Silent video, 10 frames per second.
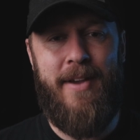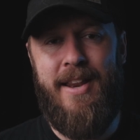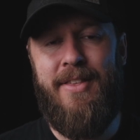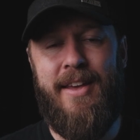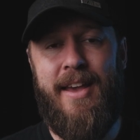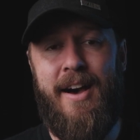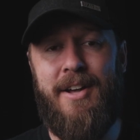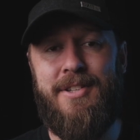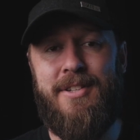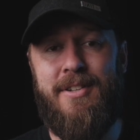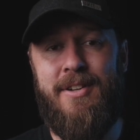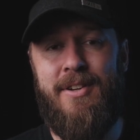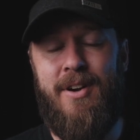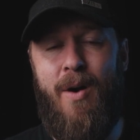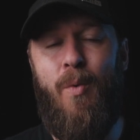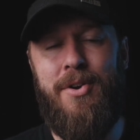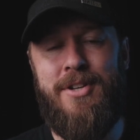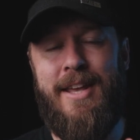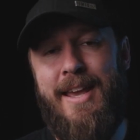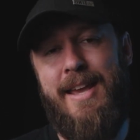anything else, I want
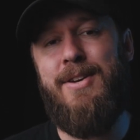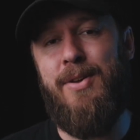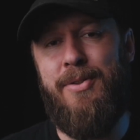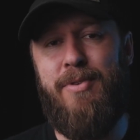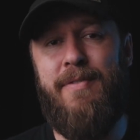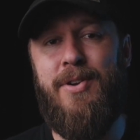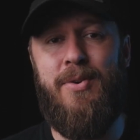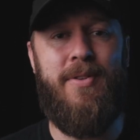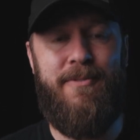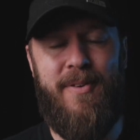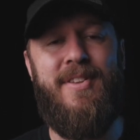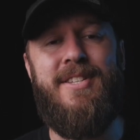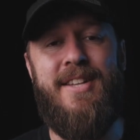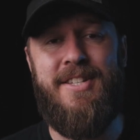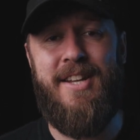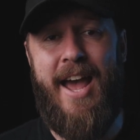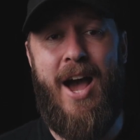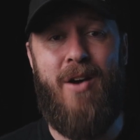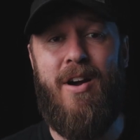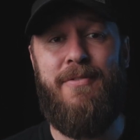to end on the revenue, the 50 cents an
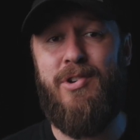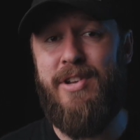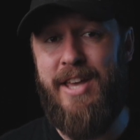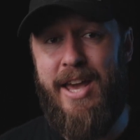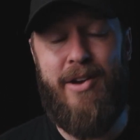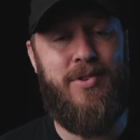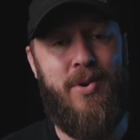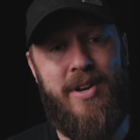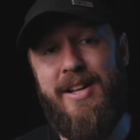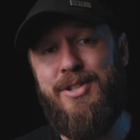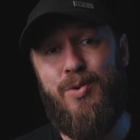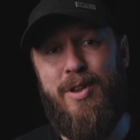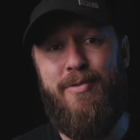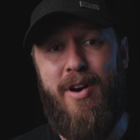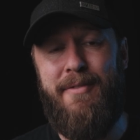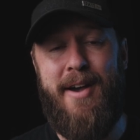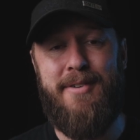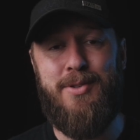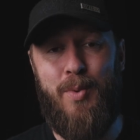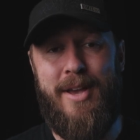hour after a year of doing at least 25
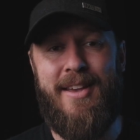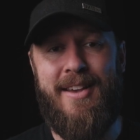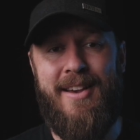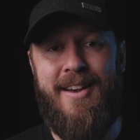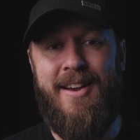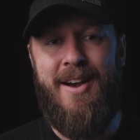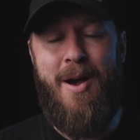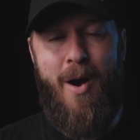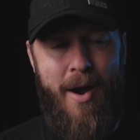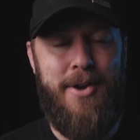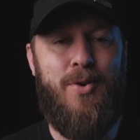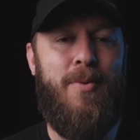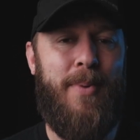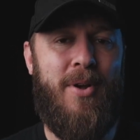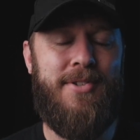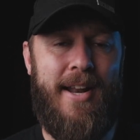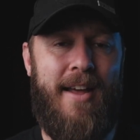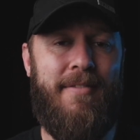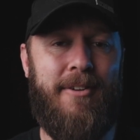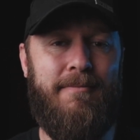hours a week. I do it because I
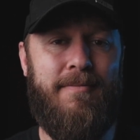love it.